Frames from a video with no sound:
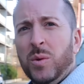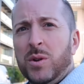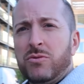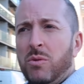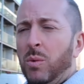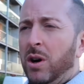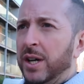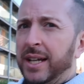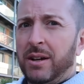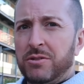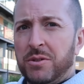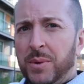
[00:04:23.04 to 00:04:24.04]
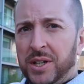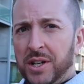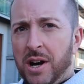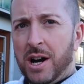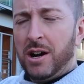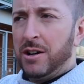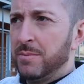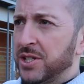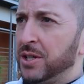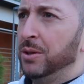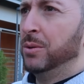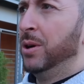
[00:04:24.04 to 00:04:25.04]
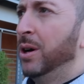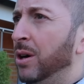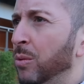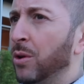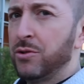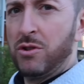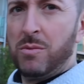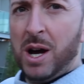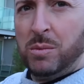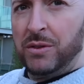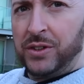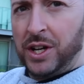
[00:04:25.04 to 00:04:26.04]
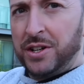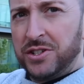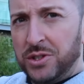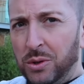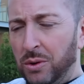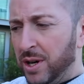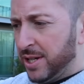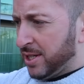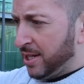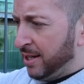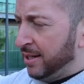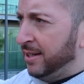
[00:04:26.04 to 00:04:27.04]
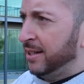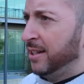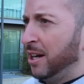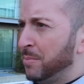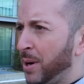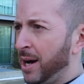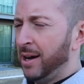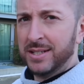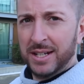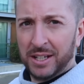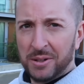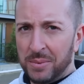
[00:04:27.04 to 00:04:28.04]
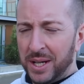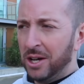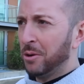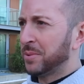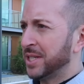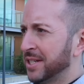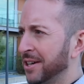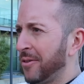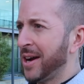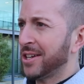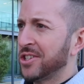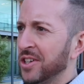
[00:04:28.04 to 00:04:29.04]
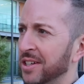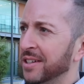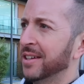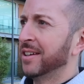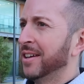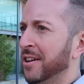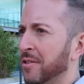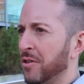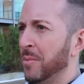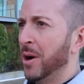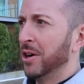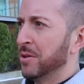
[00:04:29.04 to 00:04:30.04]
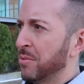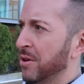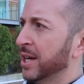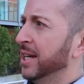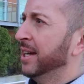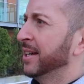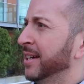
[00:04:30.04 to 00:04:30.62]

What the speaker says: you're wondering why I didn't go to my car and I'm still wandering around with Gunnosaurus, I parked in the complete opposite direction from Highbury.